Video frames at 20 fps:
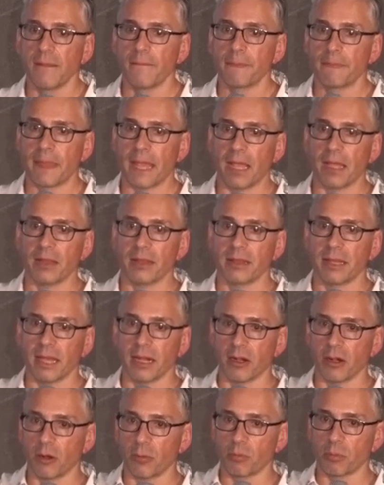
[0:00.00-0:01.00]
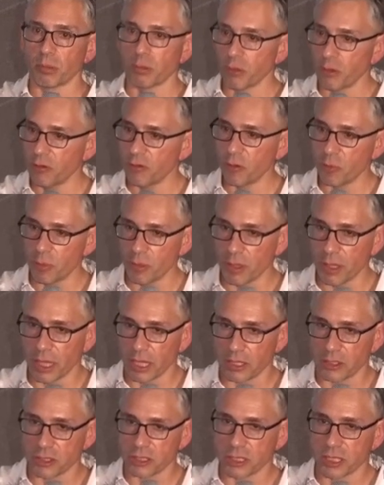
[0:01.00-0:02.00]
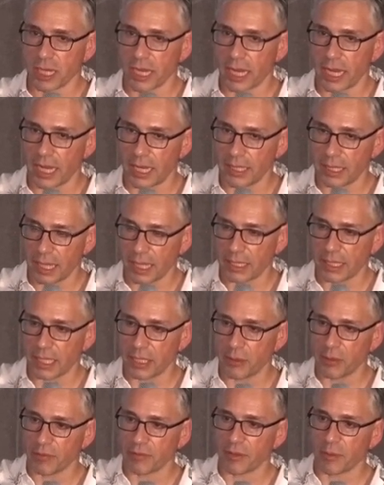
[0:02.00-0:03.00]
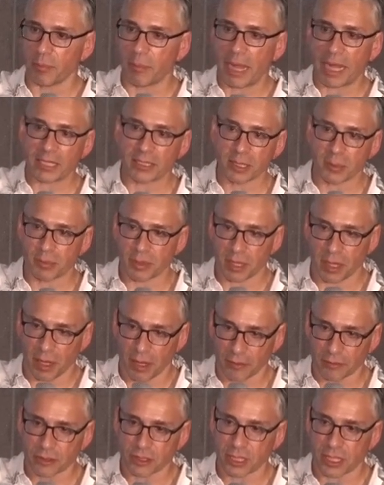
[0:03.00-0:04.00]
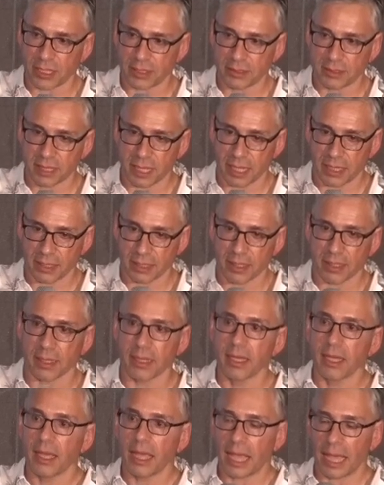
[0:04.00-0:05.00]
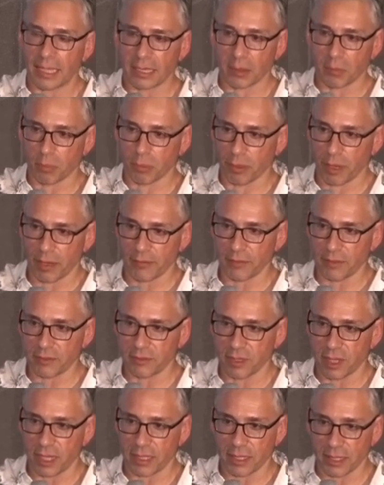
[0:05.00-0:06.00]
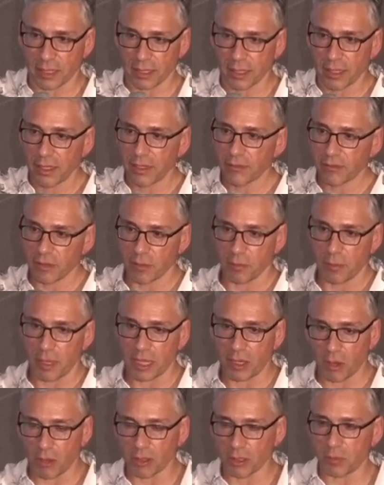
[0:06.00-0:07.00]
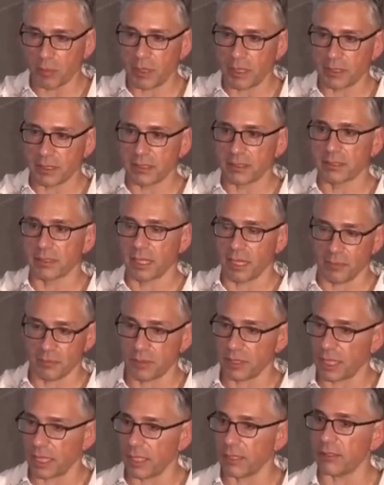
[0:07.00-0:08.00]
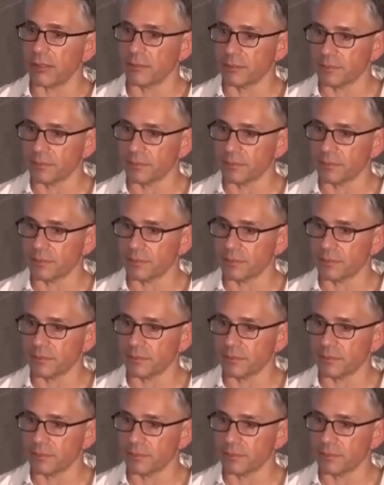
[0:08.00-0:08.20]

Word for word: that, that are provable on chain and that you have to match up the off chain data and the private data to make all the pieces to come together.